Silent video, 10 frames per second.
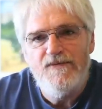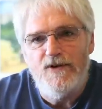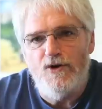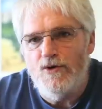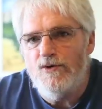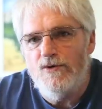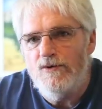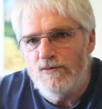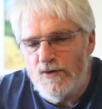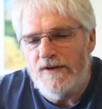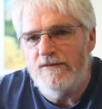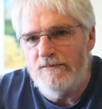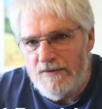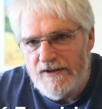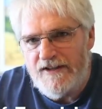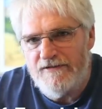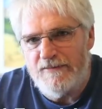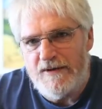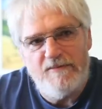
you wouldn't believe me.